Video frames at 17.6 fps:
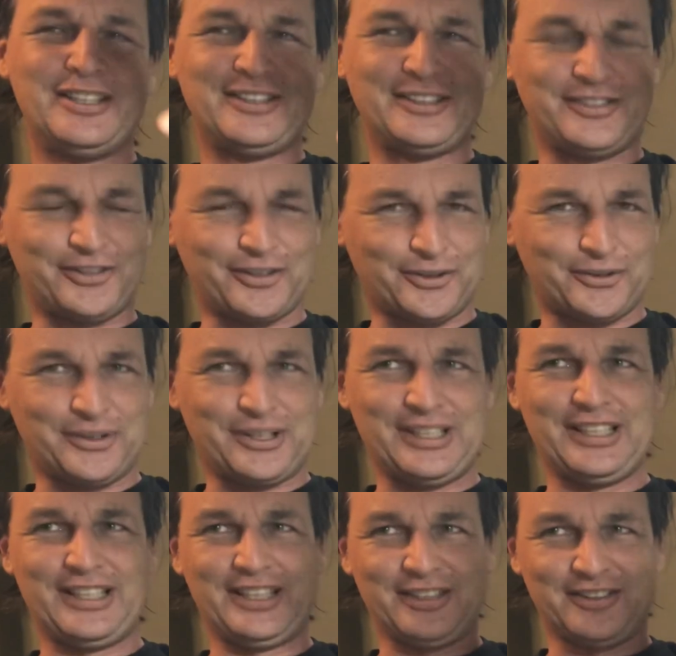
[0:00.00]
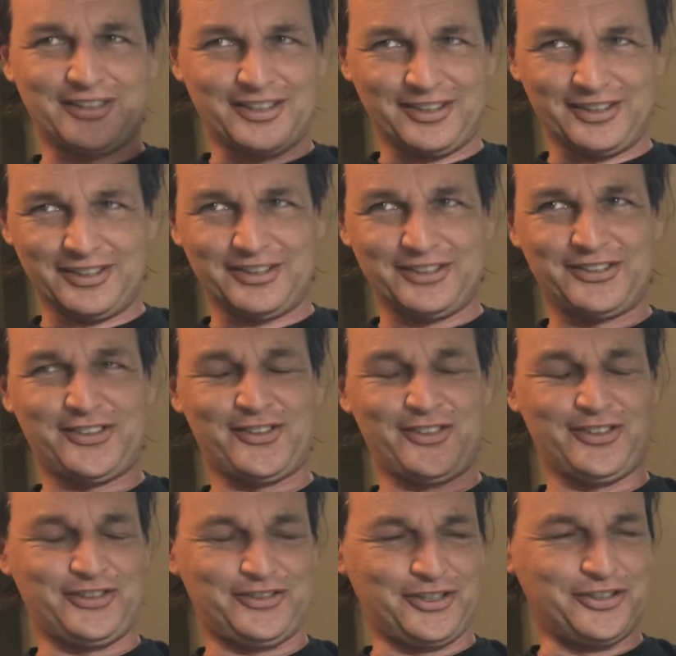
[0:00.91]
So
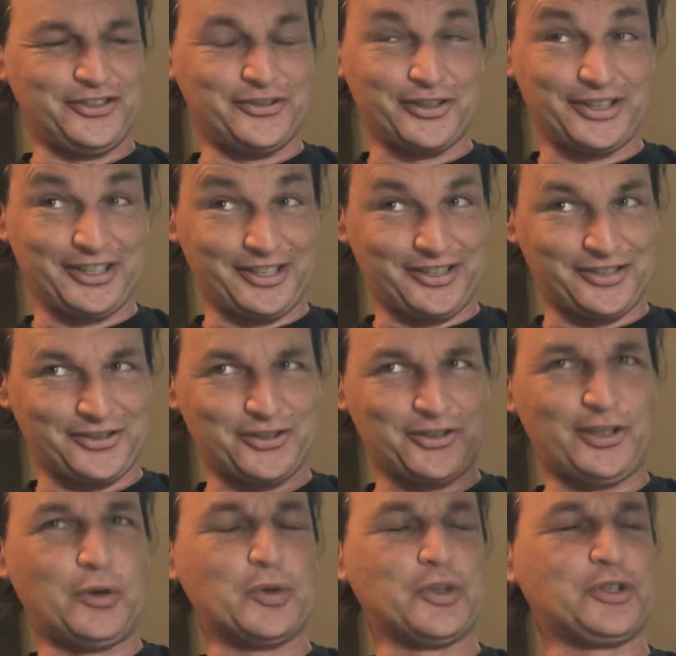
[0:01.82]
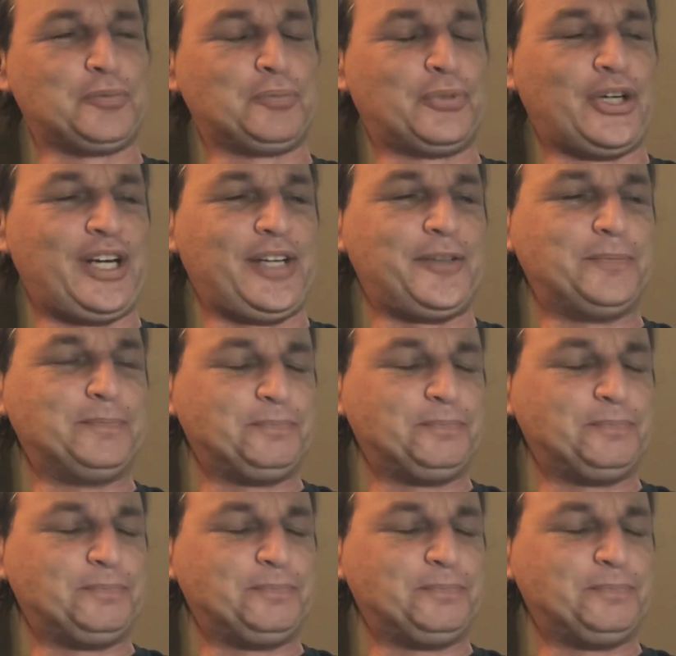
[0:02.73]
you're going to get a slower spread.